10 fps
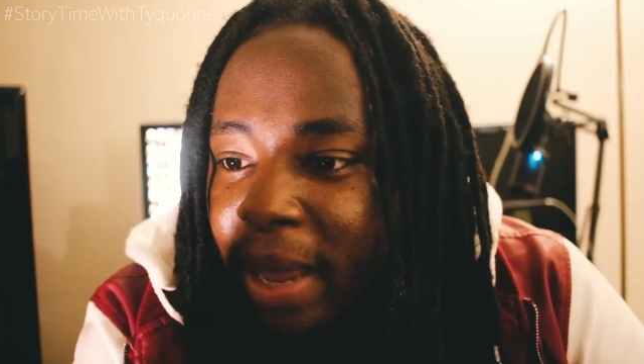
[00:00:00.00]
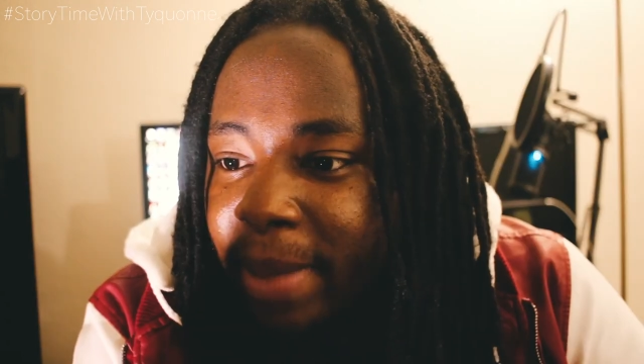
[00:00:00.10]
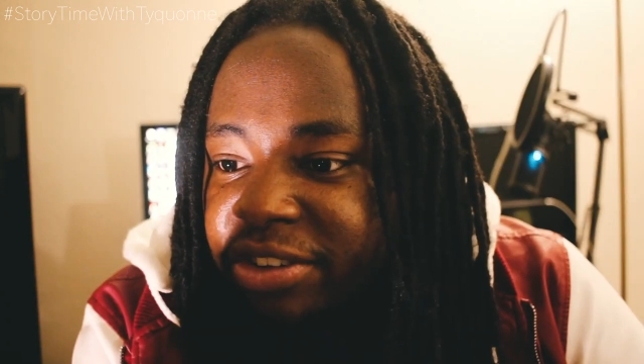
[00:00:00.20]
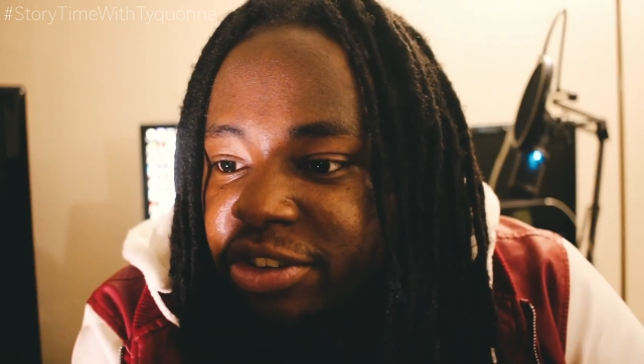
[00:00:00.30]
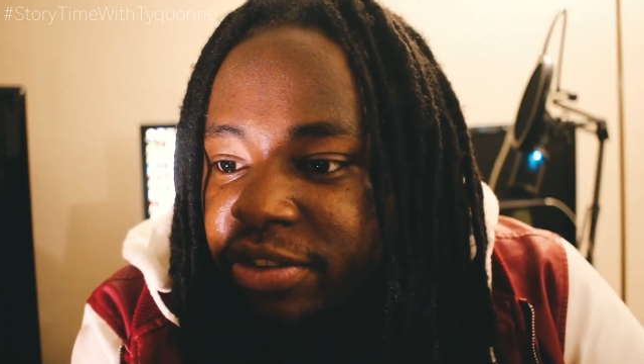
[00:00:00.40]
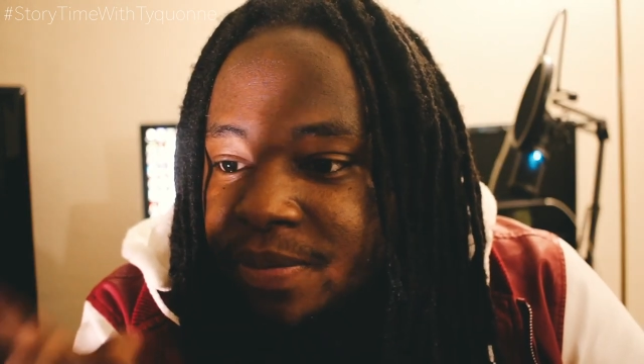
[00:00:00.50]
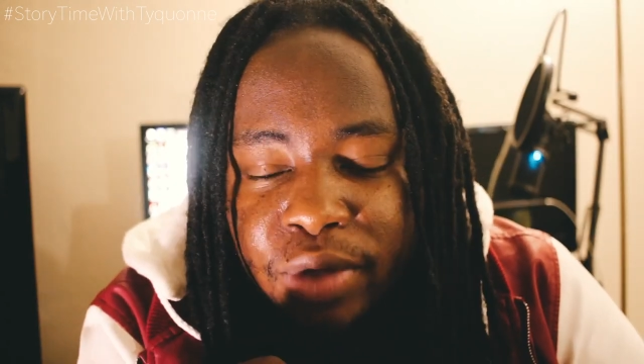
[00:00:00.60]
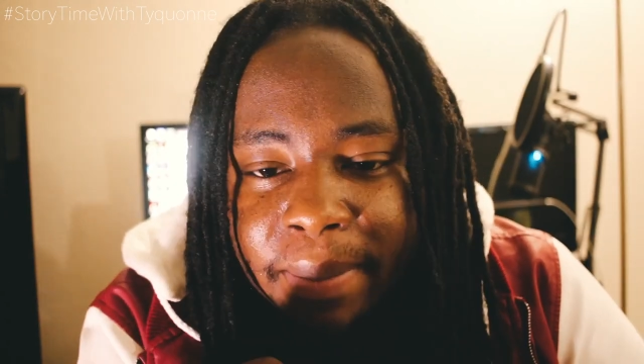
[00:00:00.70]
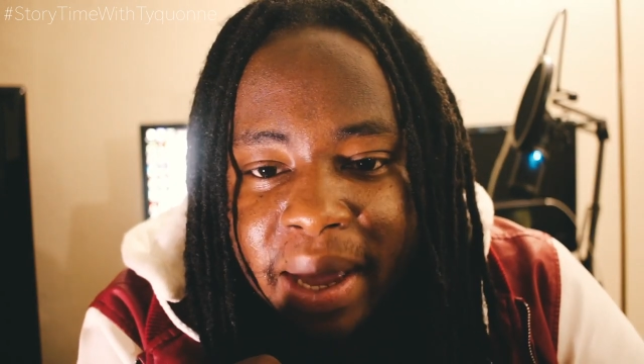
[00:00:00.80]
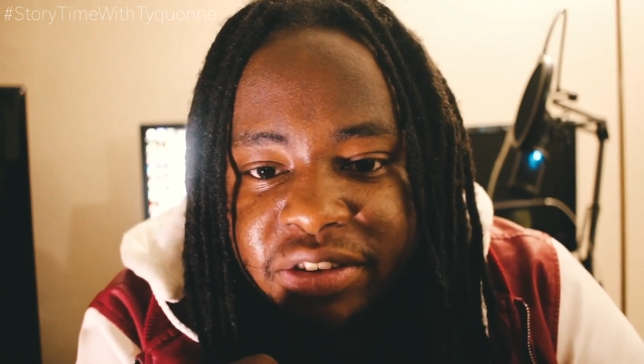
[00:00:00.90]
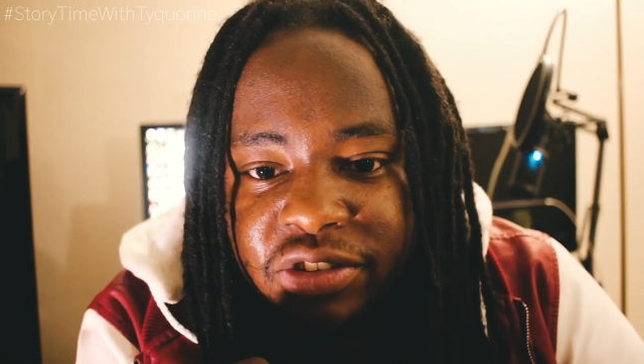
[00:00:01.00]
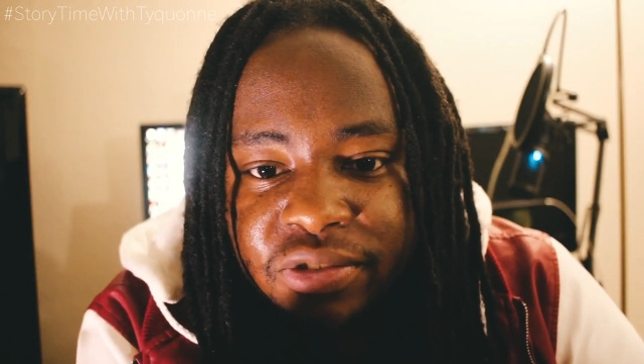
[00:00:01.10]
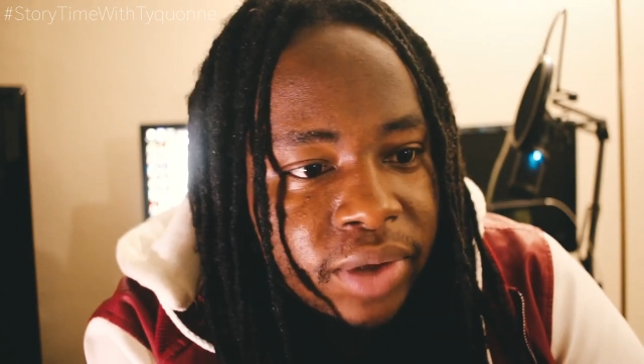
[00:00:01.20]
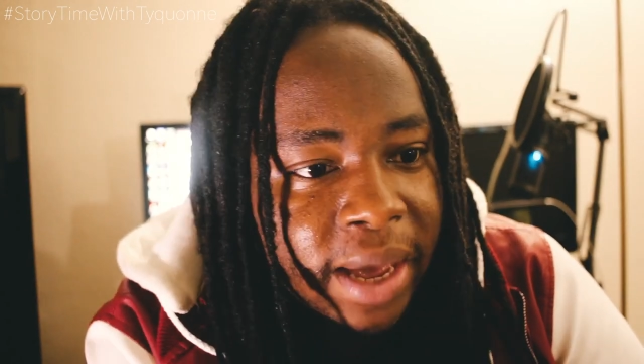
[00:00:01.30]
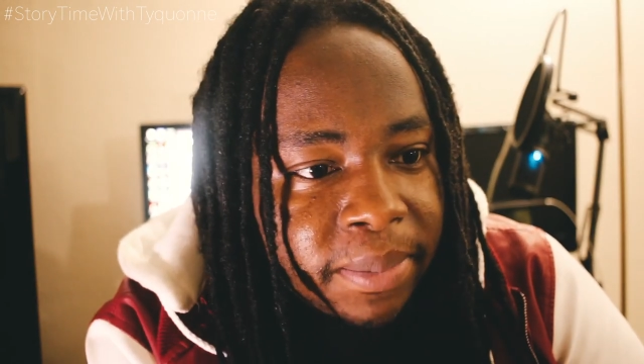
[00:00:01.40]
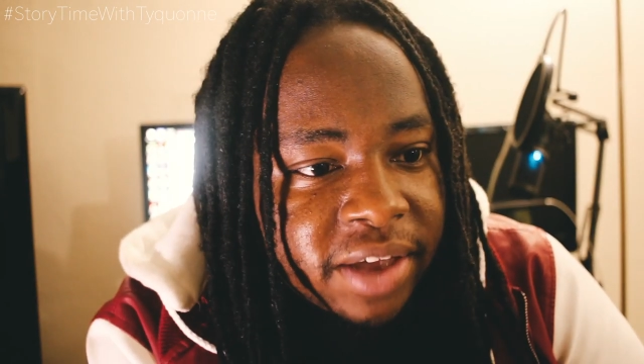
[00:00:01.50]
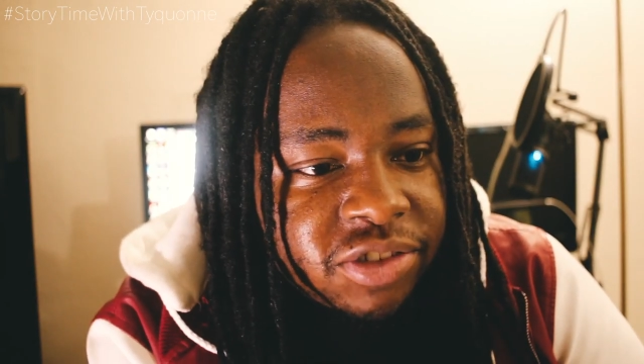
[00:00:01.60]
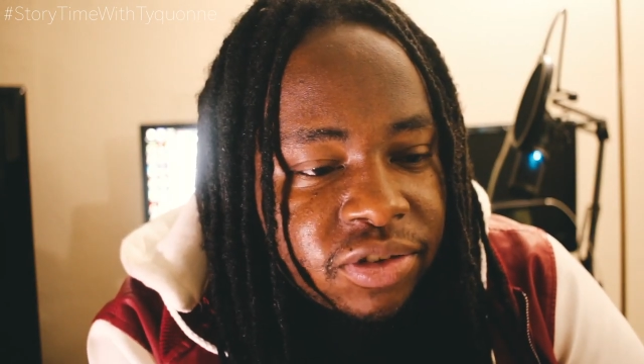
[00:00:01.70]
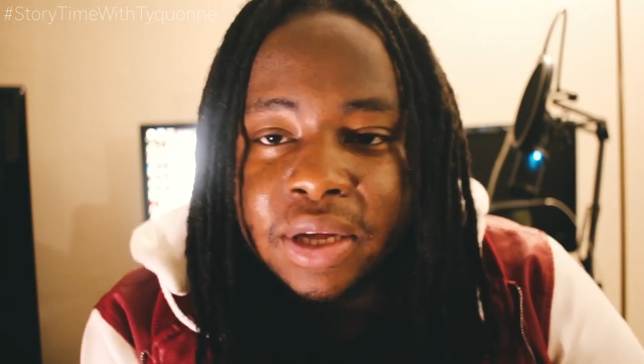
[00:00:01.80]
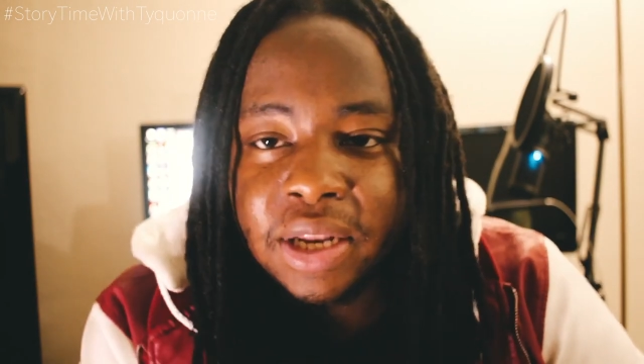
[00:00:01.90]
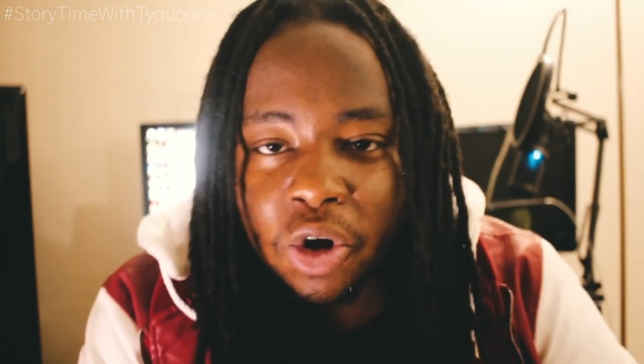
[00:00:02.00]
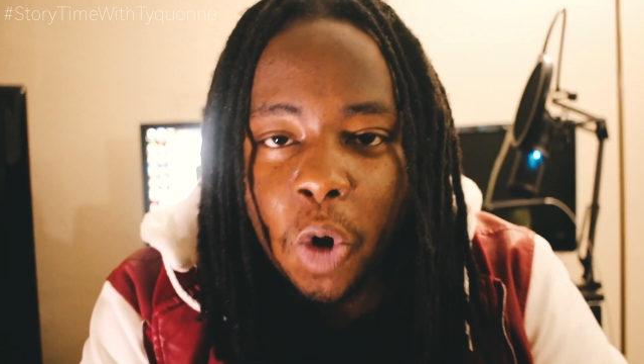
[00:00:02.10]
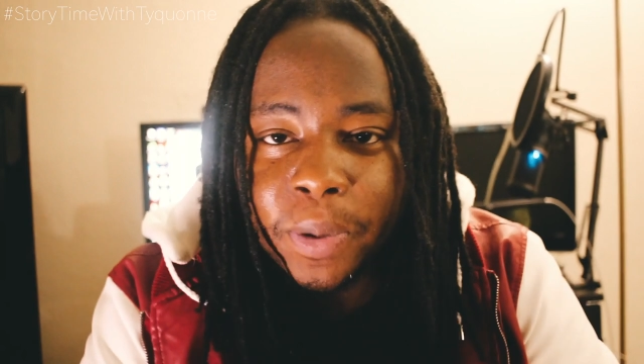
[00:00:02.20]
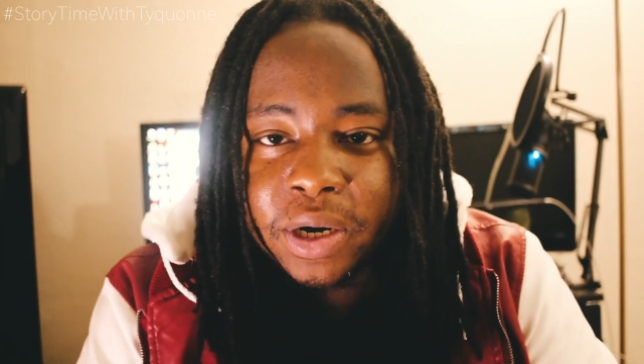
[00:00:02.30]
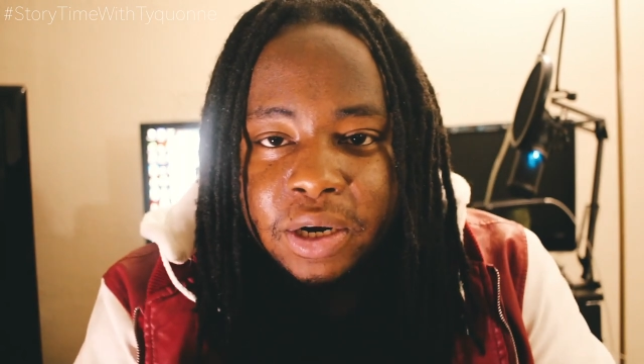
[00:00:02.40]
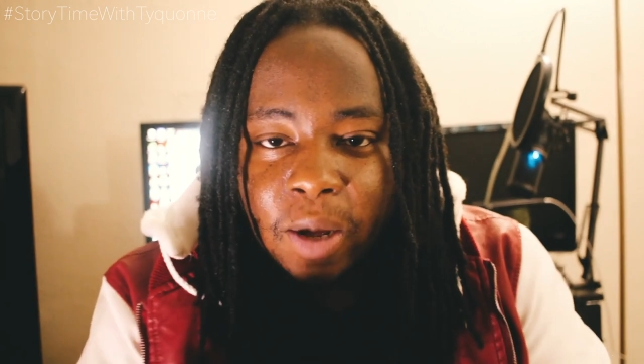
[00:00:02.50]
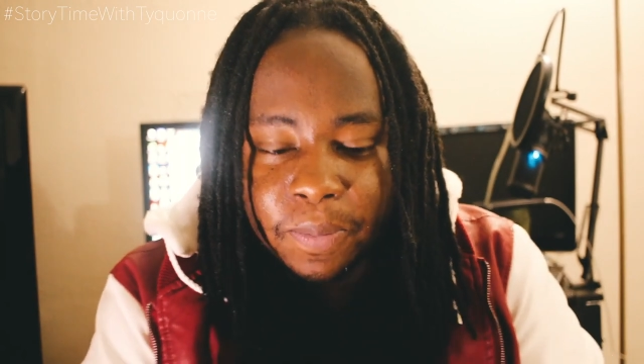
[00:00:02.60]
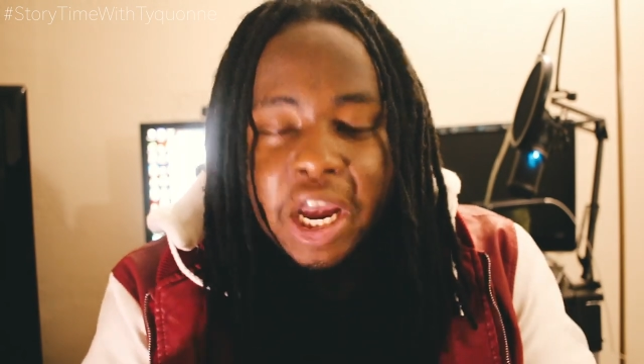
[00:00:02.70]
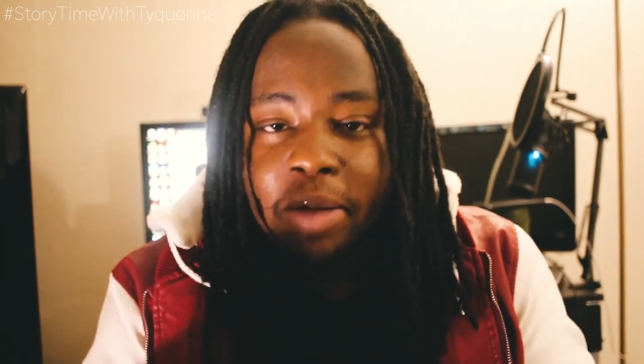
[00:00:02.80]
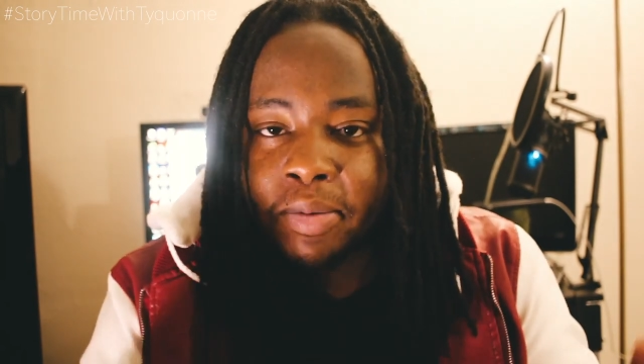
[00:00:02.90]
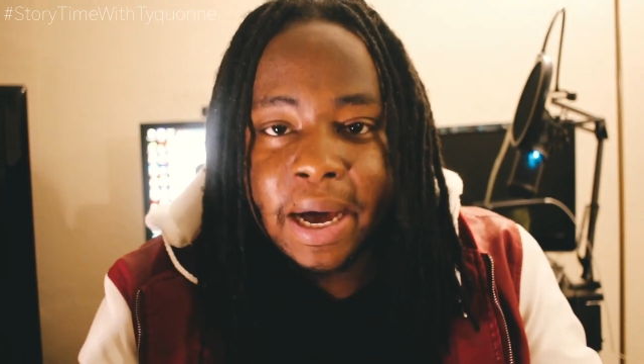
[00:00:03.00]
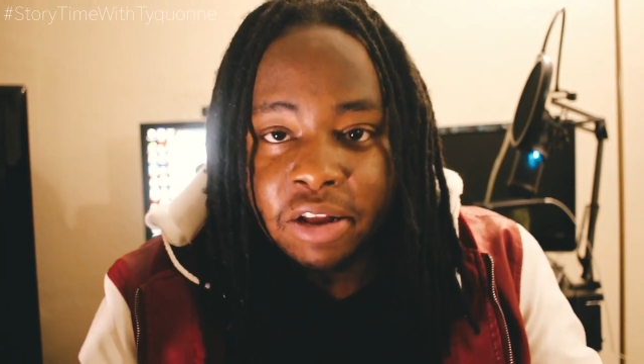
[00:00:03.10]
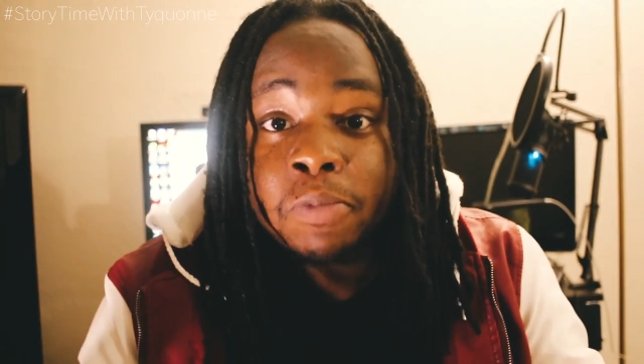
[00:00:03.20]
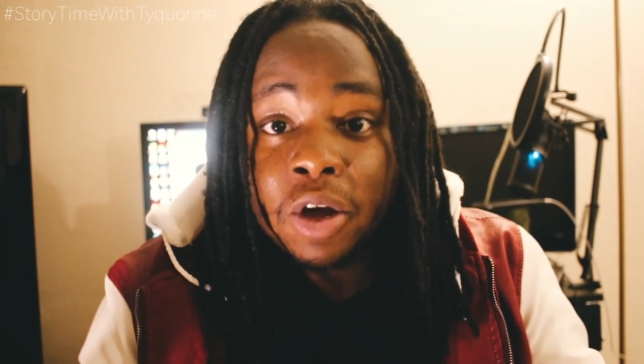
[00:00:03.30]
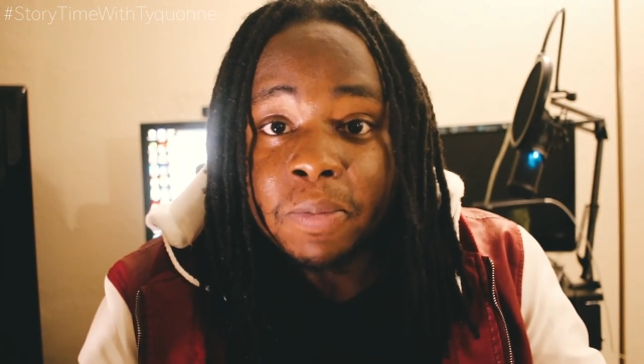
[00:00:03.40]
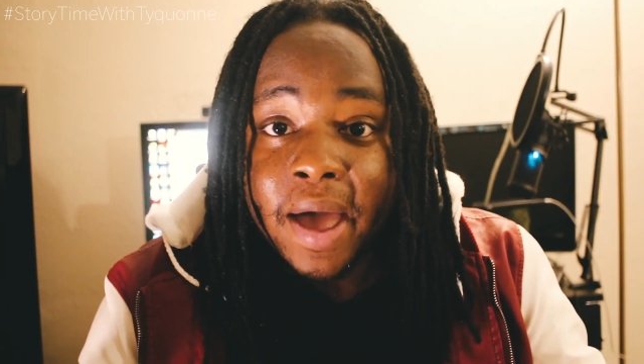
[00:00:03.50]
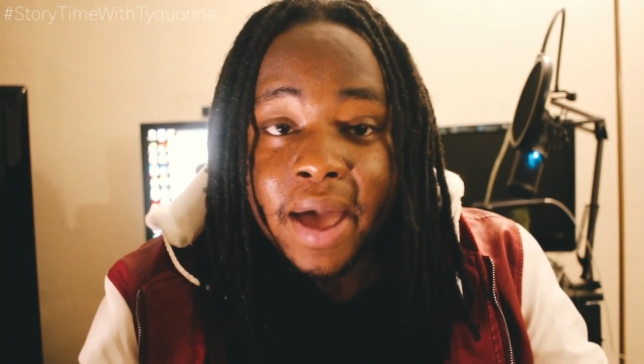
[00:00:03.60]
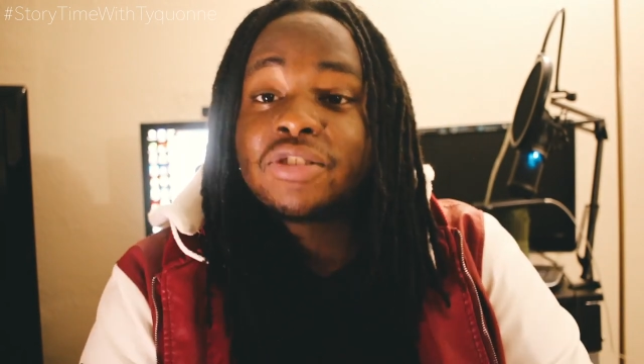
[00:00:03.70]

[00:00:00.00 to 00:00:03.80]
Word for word: You got matches? You got matches? You got matches? And they're opening up everybody's book bag.